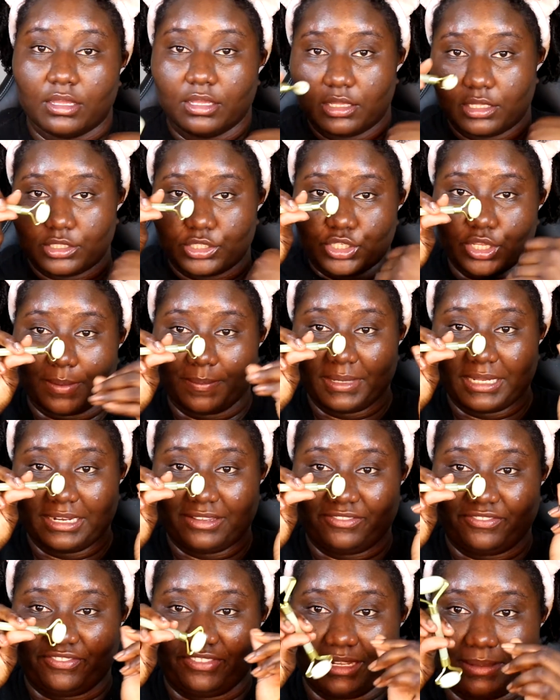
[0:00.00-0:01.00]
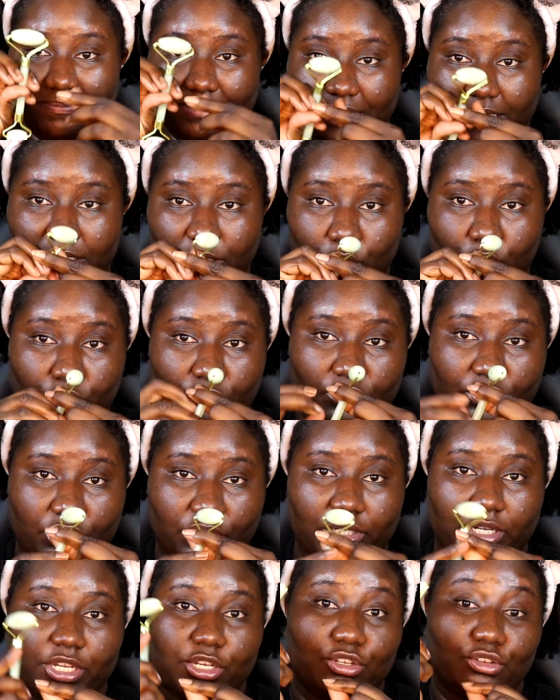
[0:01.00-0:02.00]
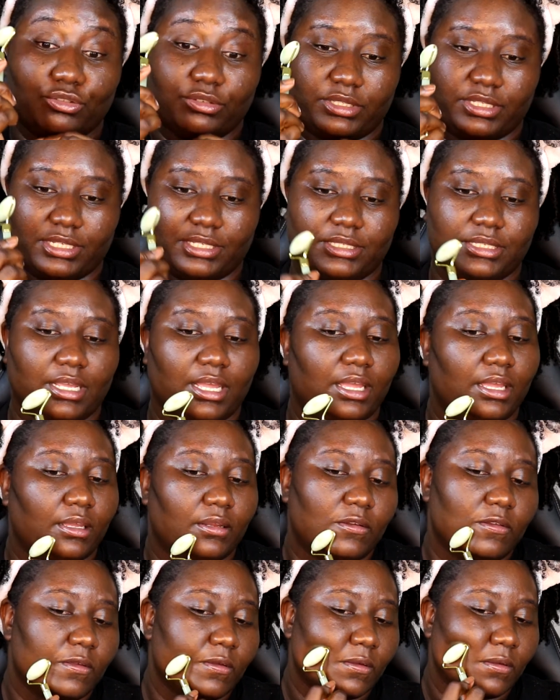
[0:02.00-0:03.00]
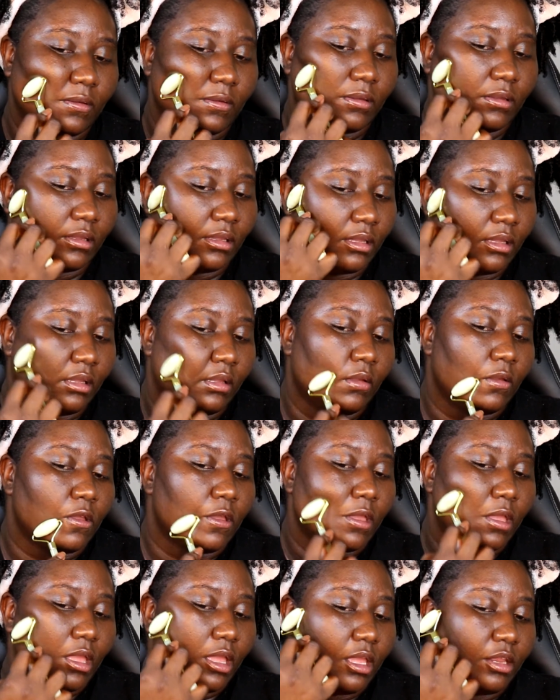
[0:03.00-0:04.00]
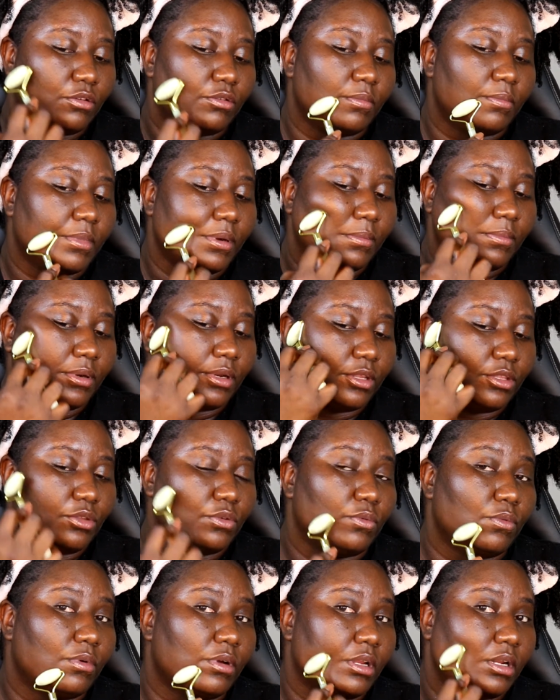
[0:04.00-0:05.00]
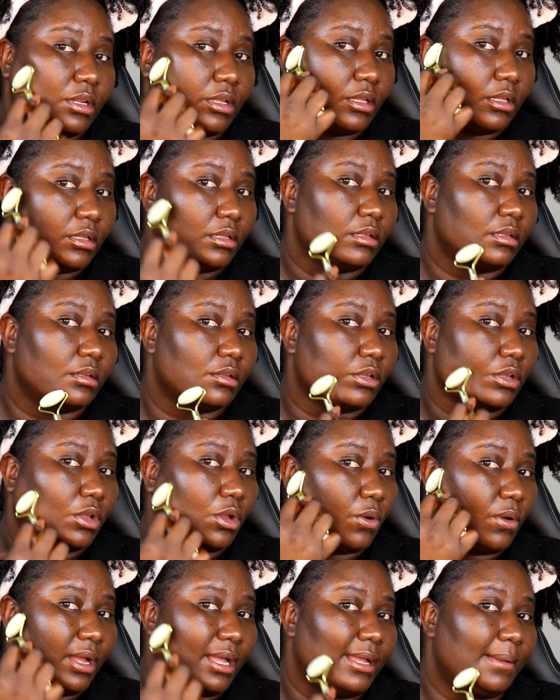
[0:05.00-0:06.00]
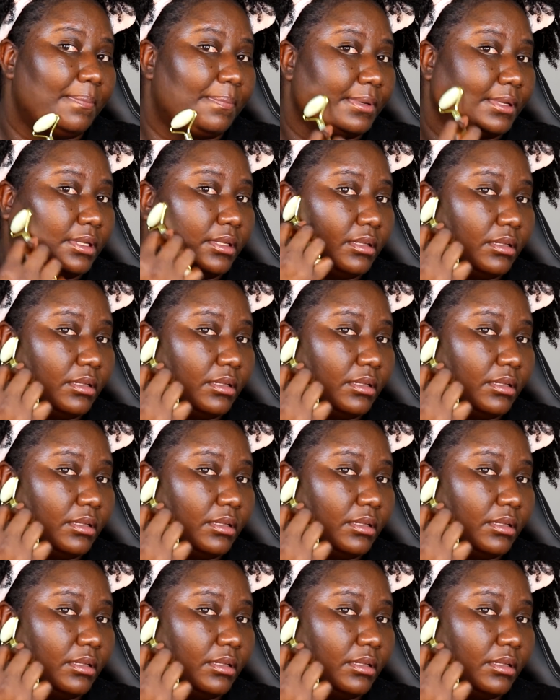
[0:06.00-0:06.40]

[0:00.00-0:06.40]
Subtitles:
And so I'm gonna flip this over and use this side. And remember, you wanna go up.